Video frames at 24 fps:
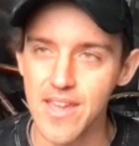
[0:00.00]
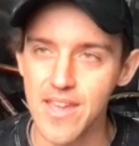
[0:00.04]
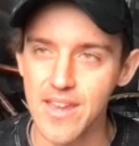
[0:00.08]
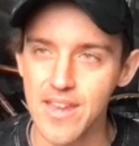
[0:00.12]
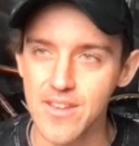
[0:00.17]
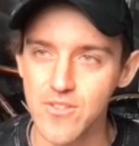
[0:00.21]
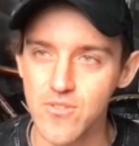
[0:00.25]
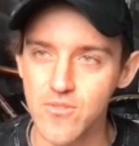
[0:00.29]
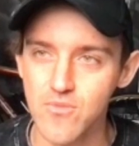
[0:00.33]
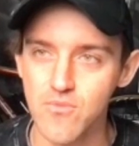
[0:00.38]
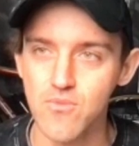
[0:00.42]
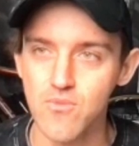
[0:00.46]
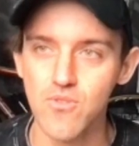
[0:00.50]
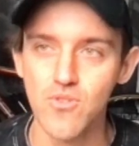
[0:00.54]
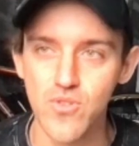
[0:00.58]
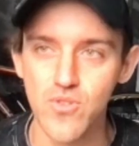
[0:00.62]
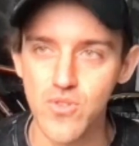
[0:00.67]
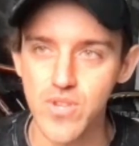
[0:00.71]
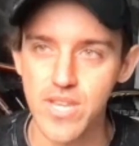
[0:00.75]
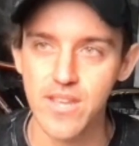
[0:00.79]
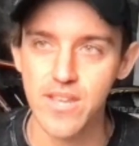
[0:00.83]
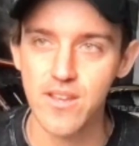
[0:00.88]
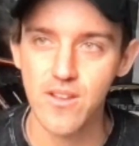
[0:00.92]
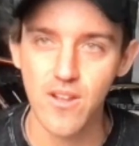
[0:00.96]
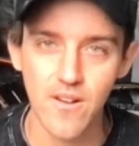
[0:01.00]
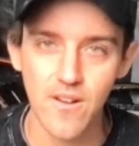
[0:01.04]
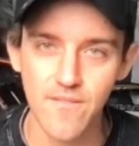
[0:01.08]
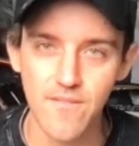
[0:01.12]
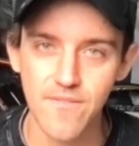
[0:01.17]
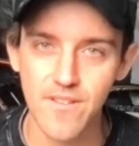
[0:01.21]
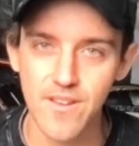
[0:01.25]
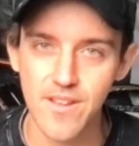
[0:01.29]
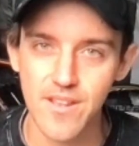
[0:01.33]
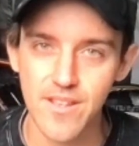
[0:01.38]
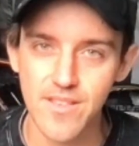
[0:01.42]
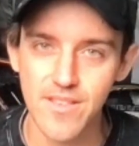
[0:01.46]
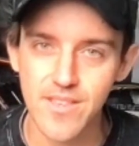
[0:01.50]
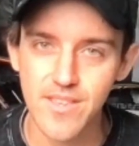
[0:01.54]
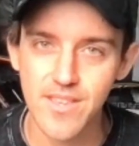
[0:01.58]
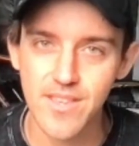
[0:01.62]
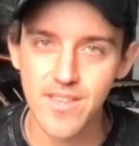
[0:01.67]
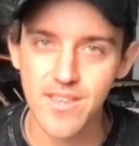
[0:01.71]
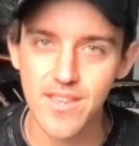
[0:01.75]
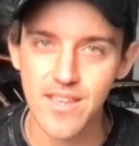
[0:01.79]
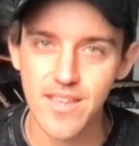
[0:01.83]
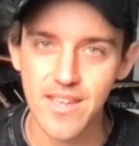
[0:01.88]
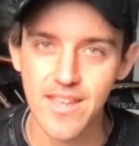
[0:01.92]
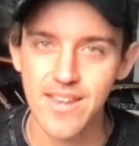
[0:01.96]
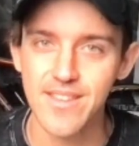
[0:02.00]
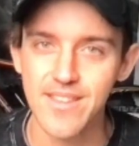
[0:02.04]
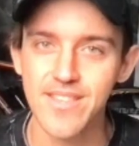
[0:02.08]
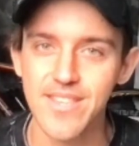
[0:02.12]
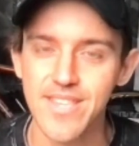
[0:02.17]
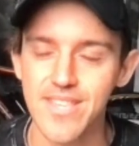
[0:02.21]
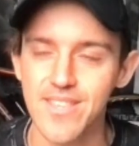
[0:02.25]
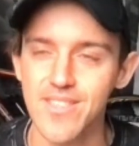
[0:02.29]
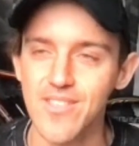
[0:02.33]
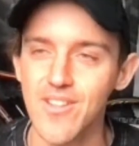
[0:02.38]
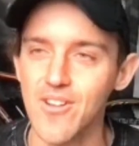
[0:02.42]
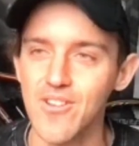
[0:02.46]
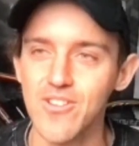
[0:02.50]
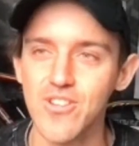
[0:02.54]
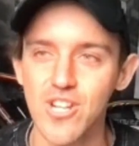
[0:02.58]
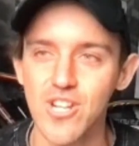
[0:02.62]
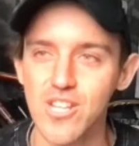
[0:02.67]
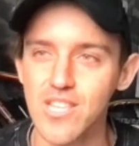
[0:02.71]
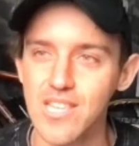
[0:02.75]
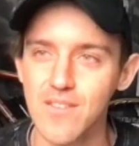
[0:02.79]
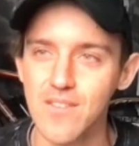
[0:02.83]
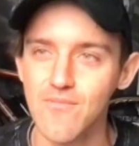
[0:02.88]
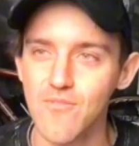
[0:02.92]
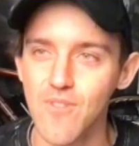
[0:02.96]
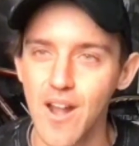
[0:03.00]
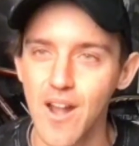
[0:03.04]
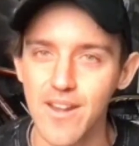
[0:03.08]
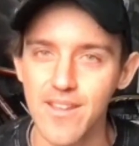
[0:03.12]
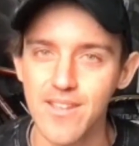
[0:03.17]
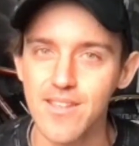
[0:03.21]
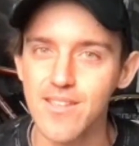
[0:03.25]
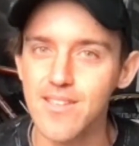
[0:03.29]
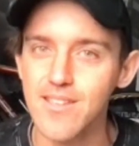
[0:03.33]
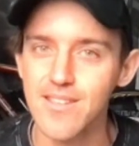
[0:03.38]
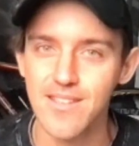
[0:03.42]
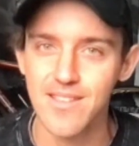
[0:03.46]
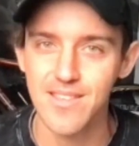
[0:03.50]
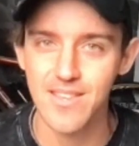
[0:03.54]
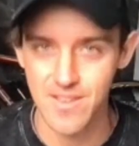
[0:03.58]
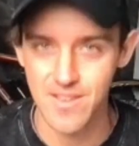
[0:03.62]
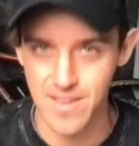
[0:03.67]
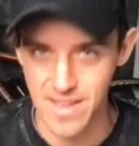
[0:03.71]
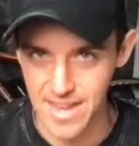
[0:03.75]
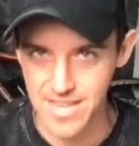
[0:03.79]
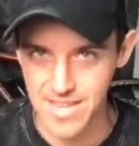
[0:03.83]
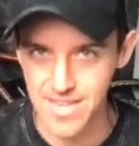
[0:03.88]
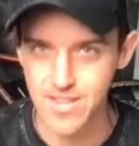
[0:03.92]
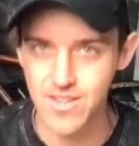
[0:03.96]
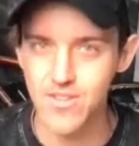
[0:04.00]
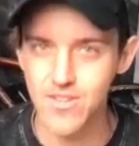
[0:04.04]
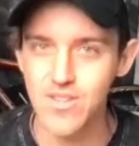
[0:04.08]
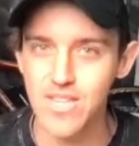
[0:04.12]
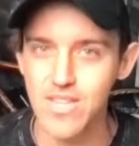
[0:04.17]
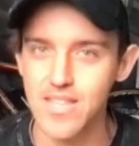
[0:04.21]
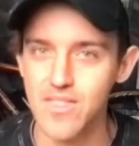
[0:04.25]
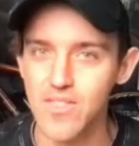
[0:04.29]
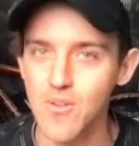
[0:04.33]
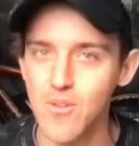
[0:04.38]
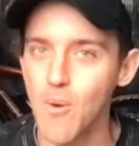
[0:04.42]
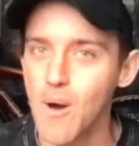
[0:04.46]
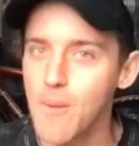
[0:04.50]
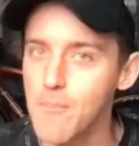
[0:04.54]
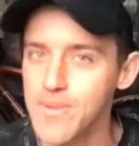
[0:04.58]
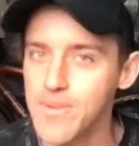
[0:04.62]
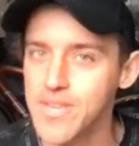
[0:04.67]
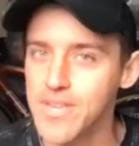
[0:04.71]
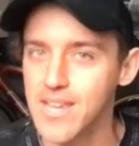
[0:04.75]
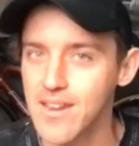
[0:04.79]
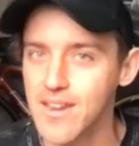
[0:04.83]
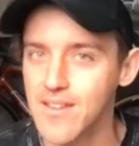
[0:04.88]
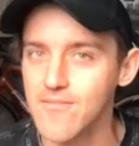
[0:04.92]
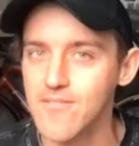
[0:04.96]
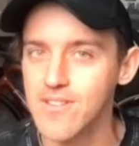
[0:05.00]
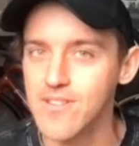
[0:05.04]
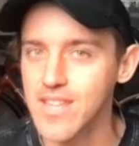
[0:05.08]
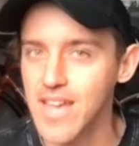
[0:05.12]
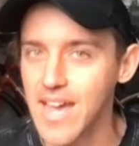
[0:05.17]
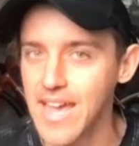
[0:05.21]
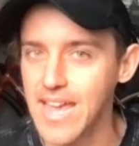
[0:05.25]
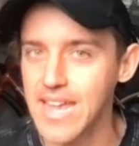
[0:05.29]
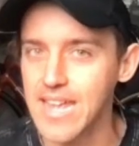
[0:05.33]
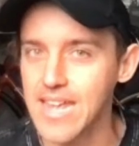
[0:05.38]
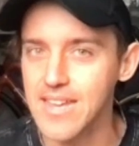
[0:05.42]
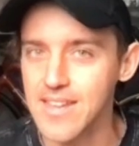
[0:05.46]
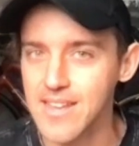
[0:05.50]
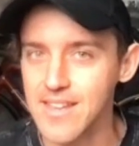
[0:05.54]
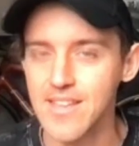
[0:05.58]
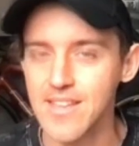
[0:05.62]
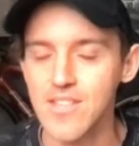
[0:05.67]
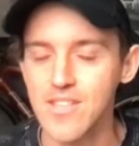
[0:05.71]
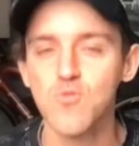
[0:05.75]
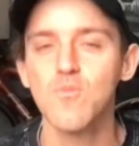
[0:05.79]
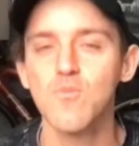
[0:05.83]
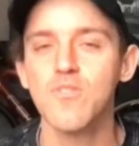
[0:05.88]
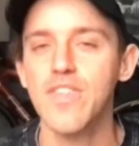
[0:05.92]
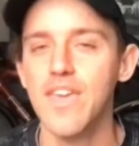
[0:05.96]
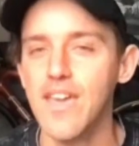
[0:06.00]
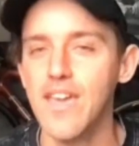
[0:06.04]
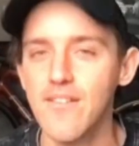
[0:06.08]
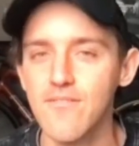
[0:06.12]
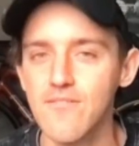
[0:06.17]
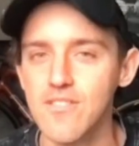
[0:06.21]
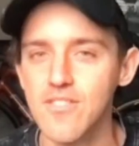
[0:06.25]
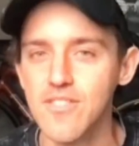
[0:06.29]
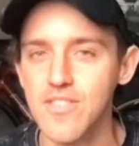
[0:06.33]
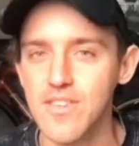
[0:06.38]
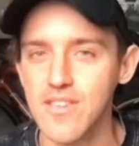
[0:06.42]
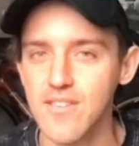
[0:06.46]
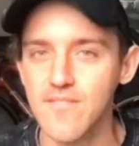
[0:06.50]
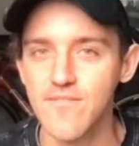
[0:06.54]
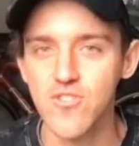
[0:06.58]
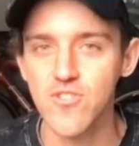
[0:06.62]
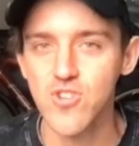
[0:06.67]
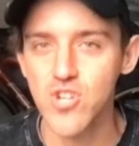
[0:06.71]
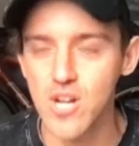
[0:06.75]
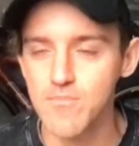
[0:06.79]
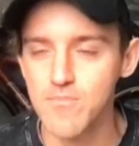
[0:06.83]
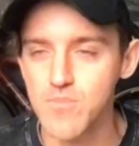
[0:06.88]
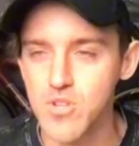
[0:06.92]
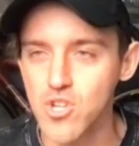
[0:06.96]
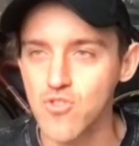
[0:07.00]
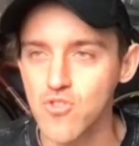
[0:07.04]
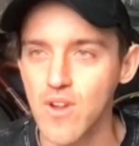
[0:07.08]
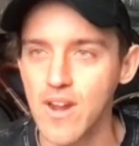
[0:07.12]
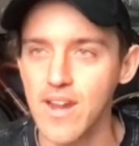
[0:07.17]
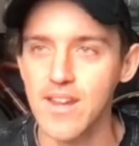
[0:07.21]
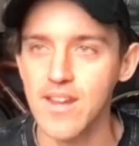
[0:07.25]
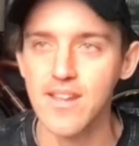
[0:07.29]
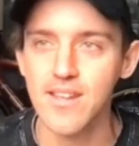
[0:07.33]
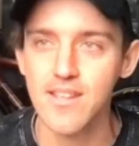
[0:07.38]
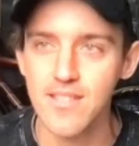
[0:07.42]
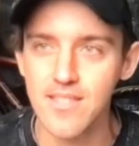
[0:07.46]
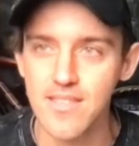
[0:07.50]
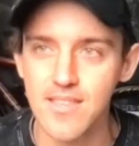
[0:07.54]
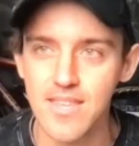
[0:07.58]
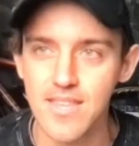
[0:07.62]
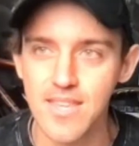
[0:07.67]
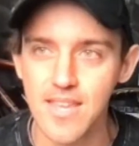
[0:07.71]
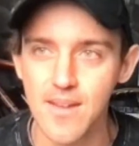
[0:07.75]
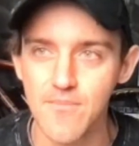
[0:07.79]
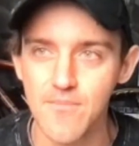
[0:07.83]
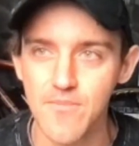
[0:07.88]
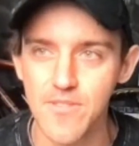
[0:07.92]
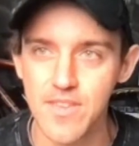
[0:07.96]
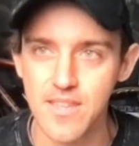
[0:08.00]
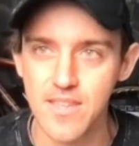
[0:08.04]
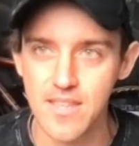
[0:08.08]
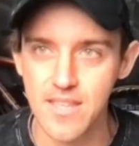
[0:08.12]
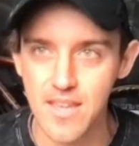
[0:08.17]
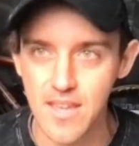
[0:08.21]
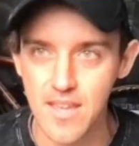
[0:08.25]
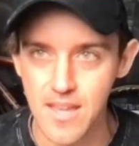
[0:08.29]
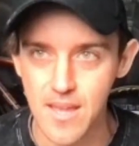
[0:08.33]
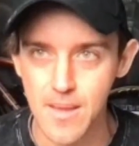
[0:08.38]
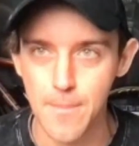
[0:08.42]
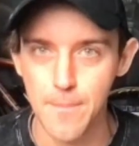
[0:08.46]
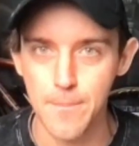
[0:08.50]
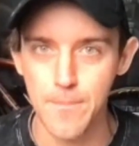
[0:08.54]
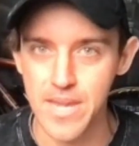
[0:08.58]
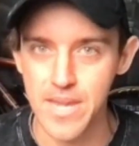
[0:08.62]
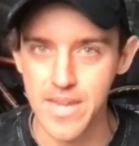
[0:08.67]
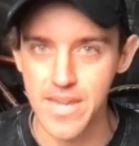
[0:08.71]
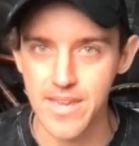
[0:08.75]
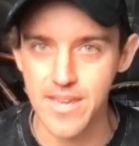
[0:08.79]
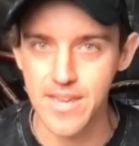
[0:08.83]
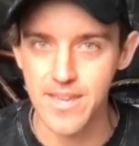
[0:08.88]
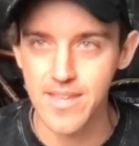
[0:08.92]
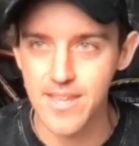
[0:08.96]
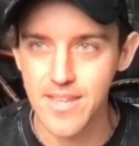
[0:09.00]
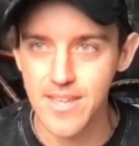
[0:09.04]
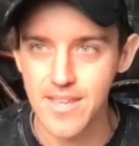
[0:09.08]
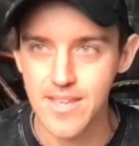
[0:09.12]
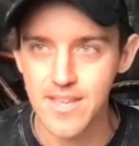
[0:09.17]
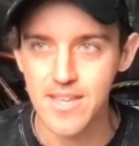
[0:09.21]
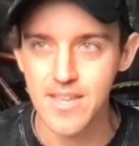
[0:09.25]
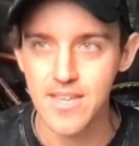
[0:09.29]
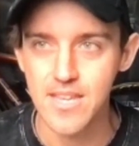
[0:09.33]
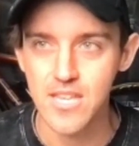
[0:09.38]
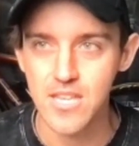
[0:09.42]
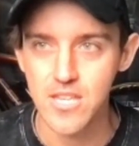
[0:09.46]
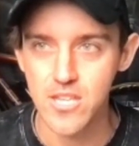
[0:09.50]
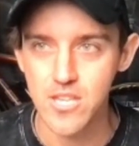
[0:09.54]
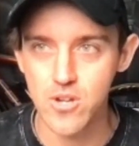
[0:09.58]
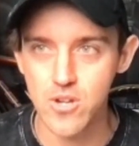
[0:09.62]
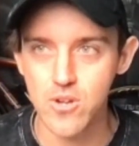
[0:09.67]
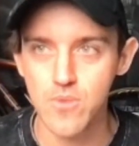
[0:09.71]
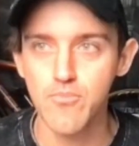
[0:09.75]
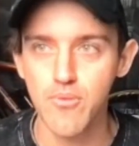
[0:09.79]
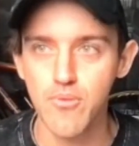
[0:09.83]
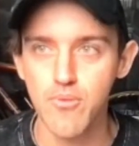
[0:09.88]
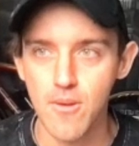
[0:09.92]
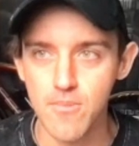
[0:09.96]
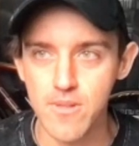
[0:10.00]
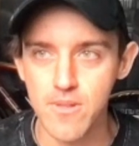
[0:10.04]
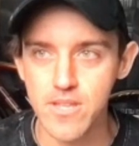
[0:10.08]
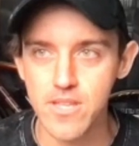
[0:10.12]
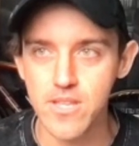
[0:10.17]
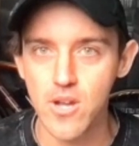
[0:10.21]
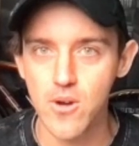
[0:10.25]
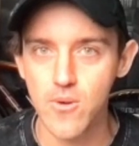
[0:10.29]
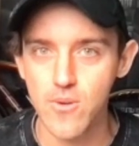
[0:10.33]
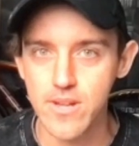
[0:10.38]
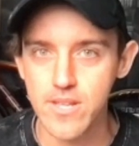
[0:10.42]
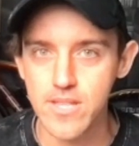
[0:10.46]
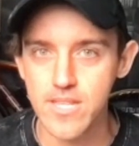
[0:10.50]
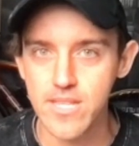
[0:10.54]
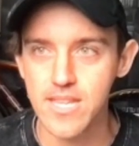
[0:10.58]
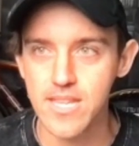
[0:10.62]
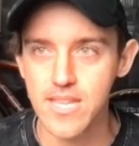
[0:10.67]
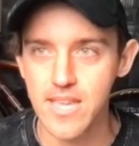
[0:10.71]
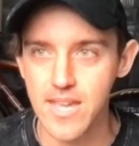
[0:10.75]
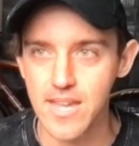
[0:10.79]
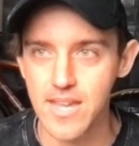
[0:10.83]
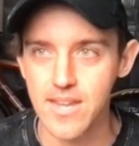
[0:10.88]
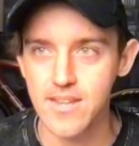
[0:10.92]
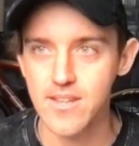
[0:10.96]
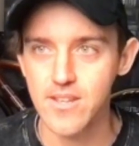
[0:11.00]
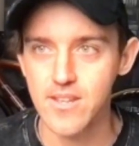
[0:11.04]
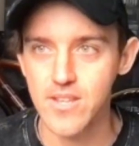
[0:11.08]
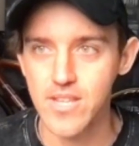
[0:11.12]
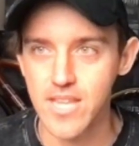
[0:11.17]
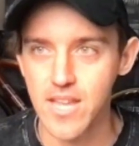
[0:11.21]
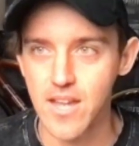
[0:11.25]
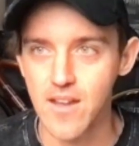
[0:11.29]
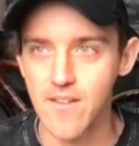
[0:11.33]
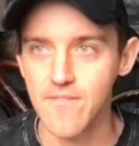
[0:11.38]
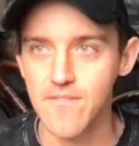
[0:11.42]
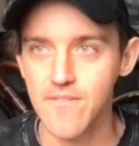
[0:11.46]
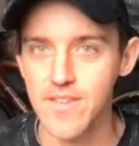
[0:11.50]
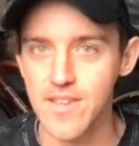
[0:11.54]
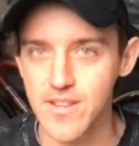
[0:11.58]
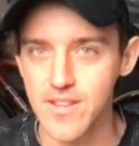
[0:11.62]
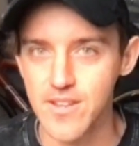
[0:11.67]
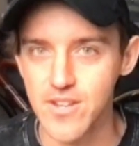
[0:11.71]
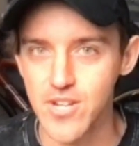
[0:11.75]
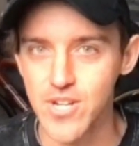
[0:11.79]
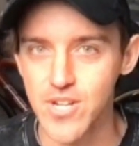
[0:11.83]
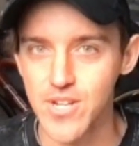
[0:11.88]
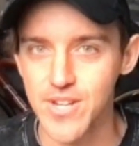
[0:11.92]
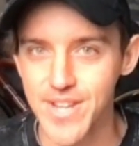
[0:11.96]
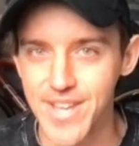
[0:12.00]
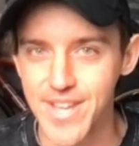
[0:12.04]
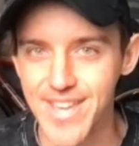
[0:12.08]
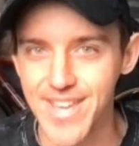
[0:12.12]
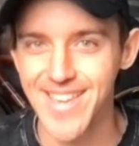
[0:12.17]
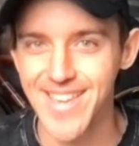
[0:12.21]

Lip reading: then you lose confidence. And it's not just in running; it's as you said, the 1% every day. It's with everything. If you jump straight into something big, you're probably going to get yourself injured.